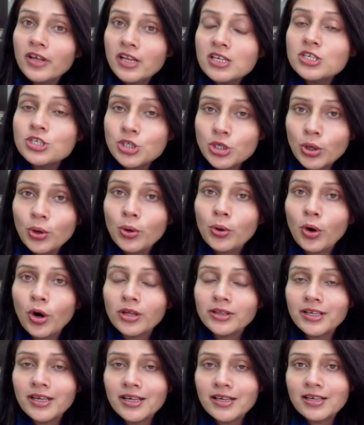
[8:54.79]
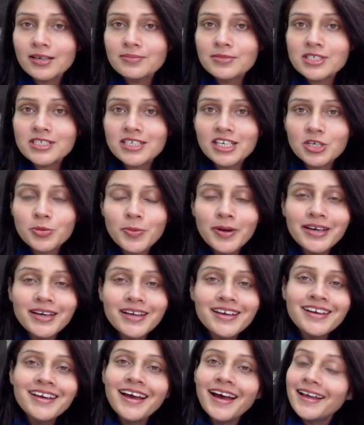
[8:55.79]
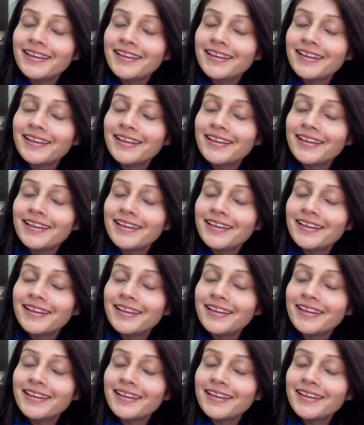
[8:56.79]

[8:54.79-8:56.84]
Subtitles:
will show on the income statement,